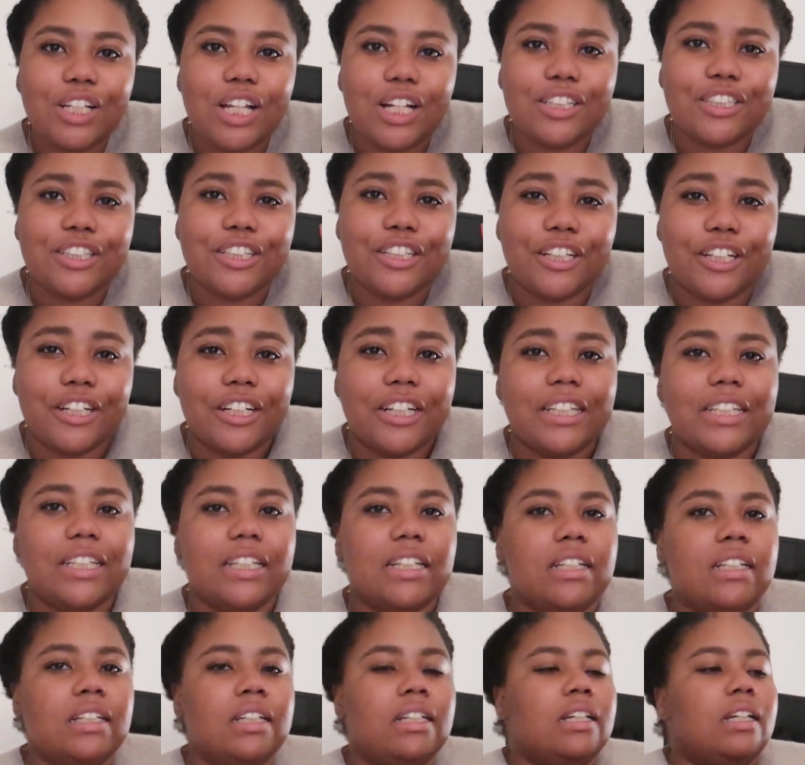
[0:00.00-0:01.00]
a
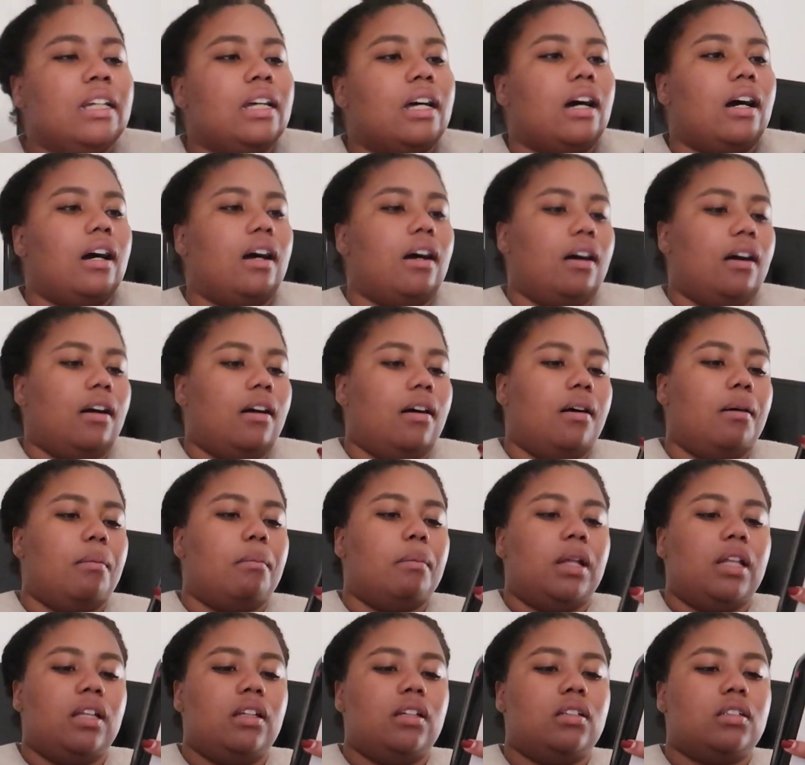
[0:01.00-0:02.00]
good,
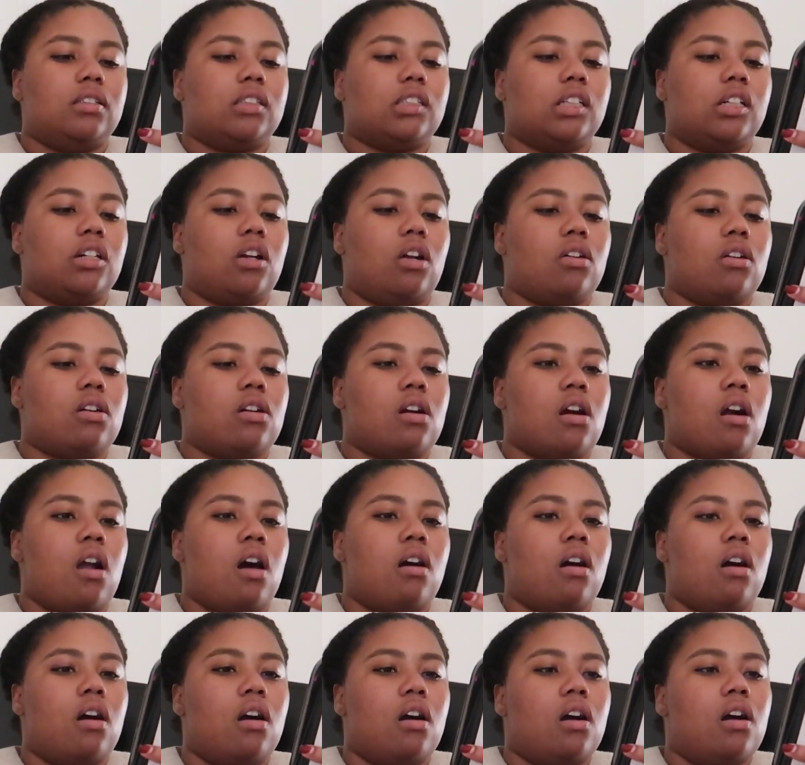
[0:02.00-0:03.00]
um,
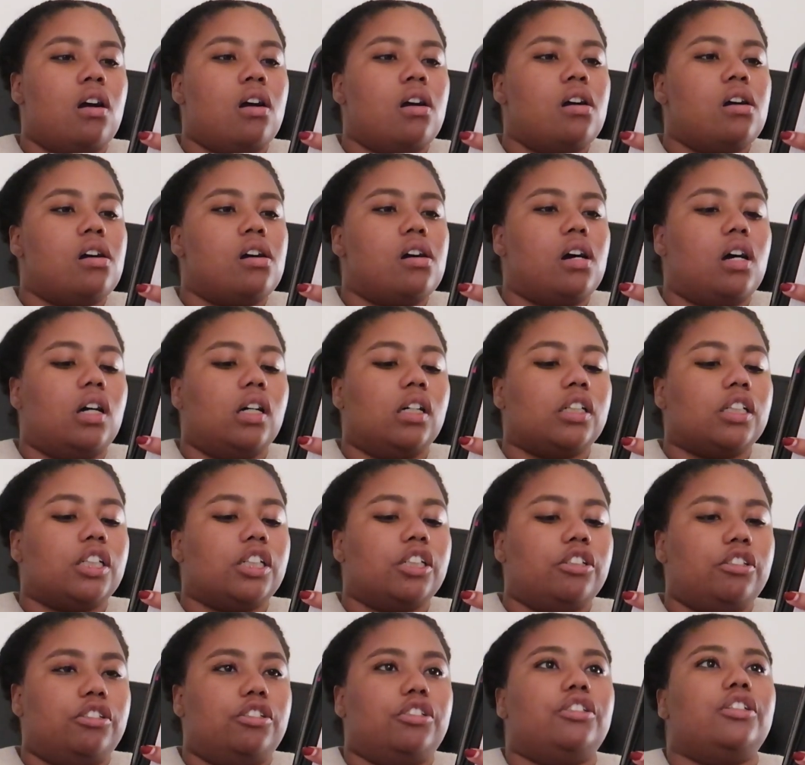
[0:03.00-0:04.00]
a
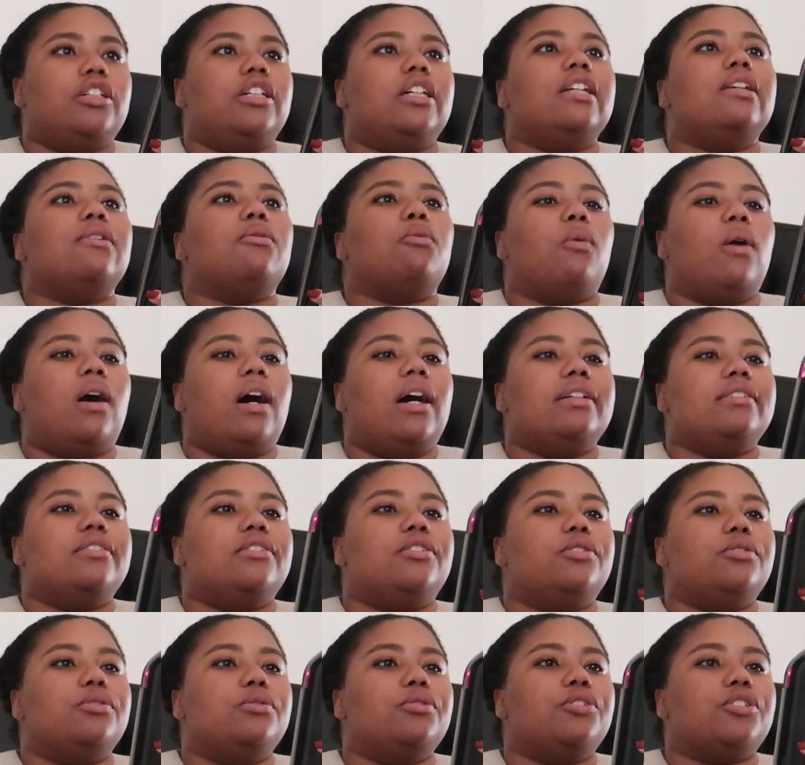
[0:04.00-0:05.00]
good wine
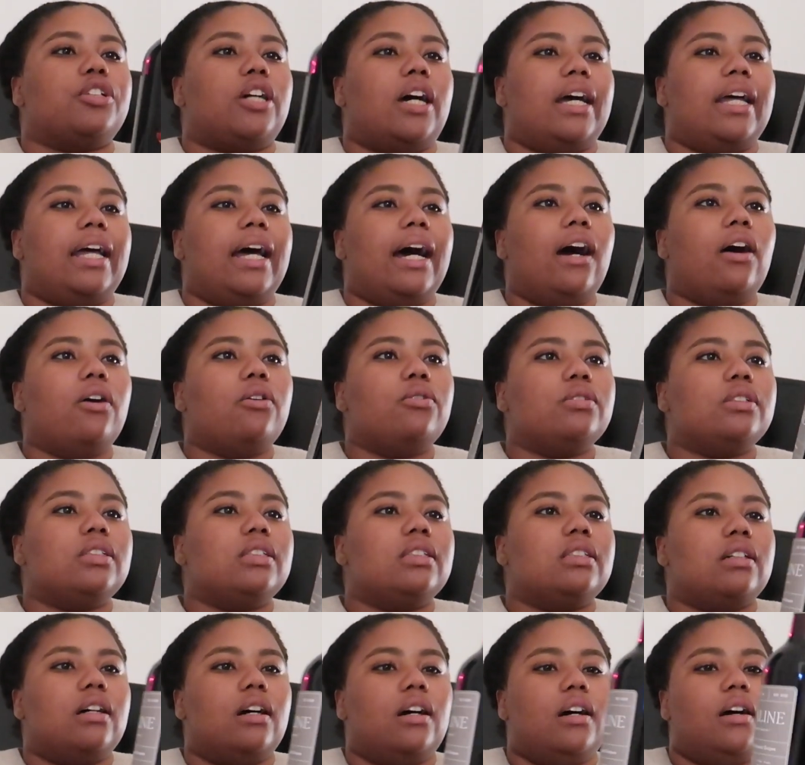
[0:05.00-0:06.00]
to try
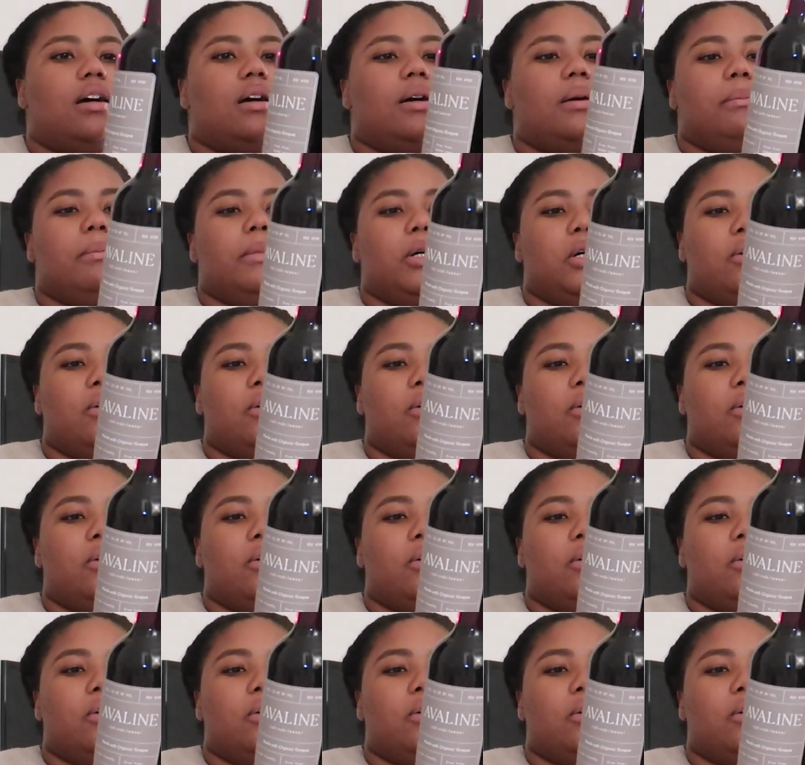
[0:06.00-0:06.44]
out. Um,